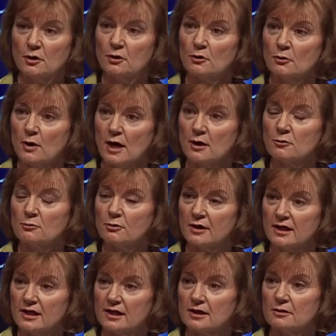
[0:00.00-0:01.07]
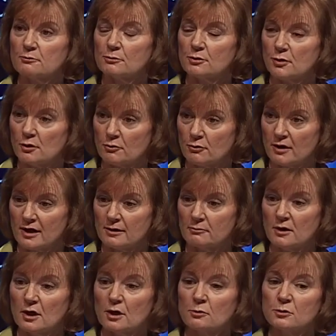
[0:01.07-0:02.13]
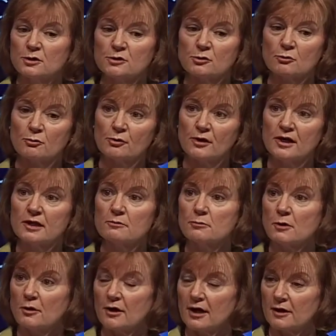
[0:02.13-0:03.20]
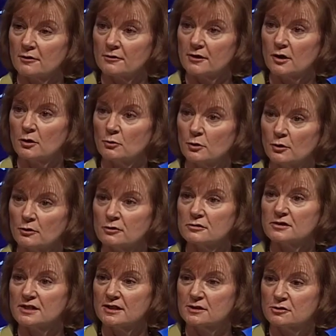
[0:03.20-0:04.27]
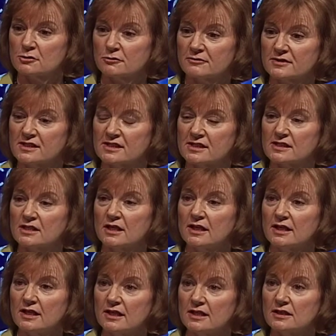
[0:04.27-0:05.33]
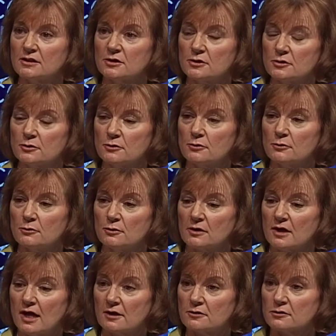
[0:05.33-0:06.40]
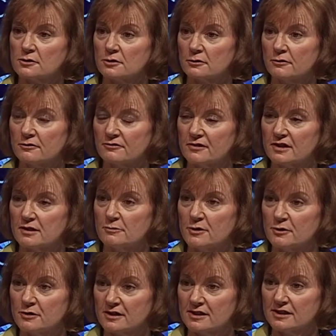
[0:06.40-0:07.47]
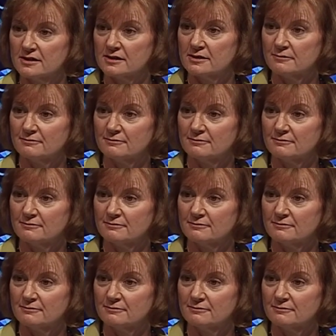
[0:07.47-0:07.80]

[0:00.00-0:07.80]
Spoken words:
groundbreaking program which will bring more healthcare workers and services into underserved communities.